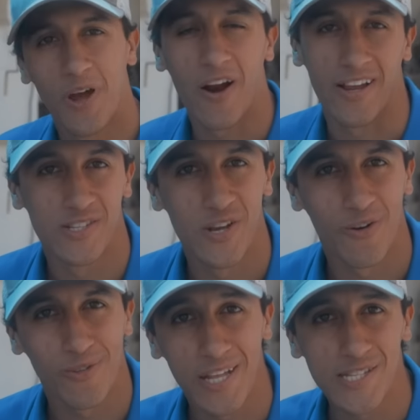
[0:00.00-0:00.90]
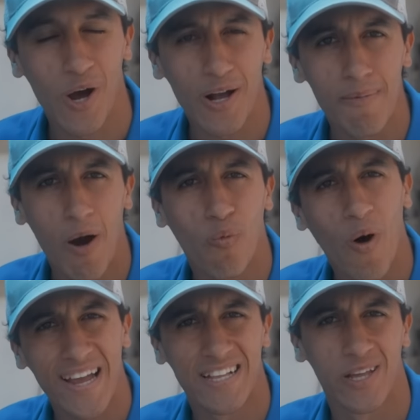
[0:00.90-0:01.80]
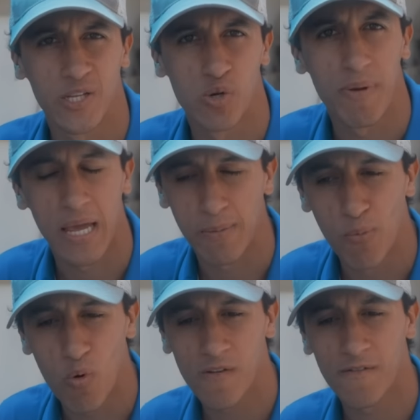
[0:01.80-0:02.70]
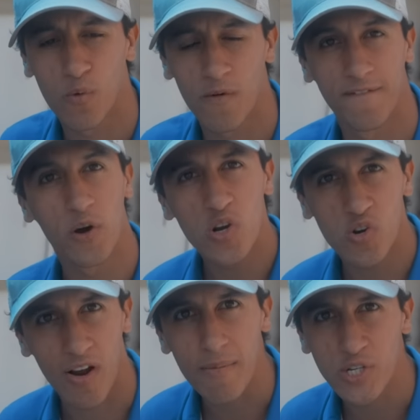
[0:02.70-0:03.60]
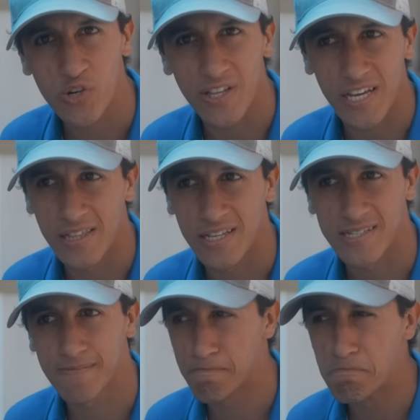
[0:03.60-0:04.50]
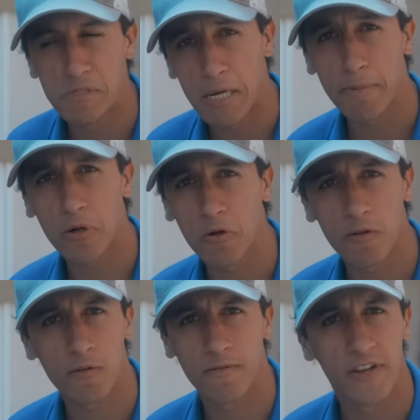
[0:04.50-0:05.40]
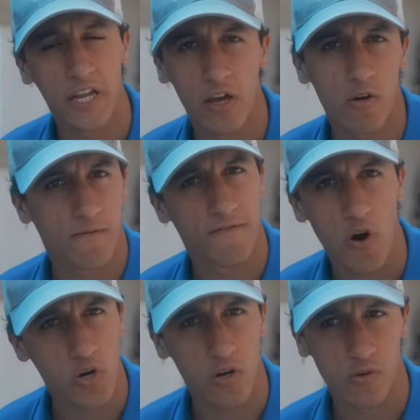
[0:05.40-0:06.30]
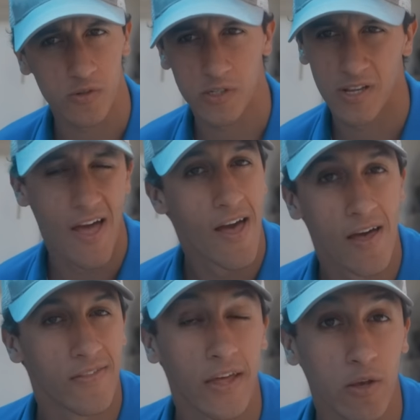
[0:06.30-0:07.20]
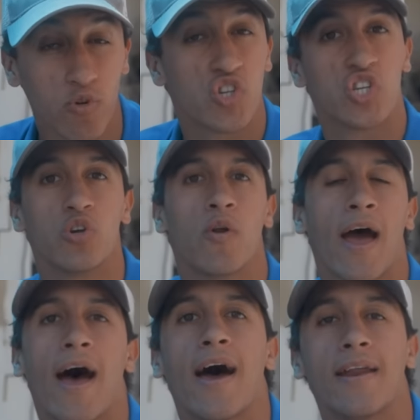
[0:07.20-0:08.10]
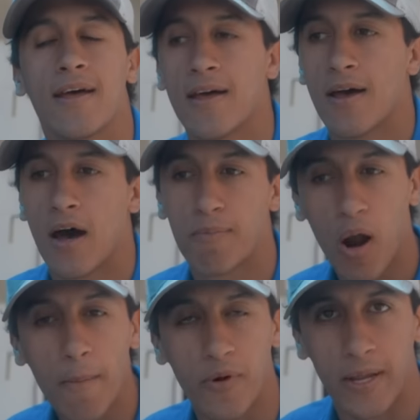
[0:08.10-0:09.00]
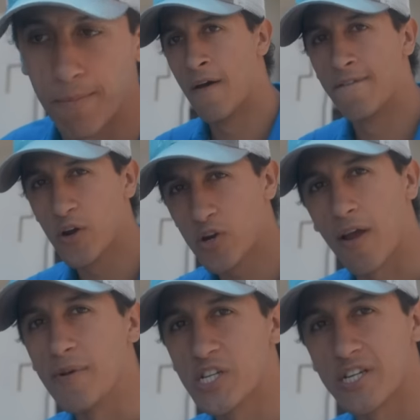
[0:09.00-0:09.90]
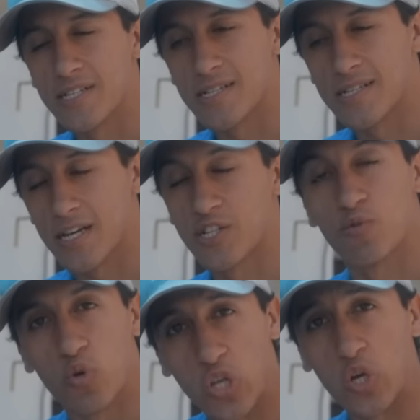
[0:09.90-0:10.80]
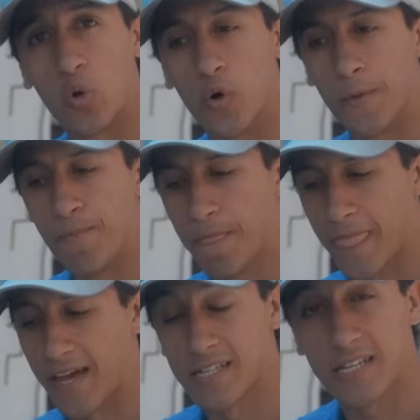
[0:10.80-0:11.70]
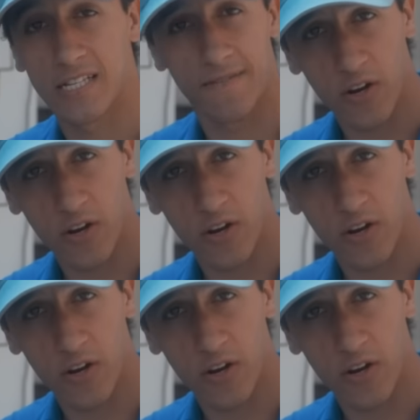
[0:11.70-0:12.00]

All right, so let's talk about why clients are paying more for photogrammetry than the typical video photos that you would shoot at a property. Photogrammetry is actually really cool. Now it's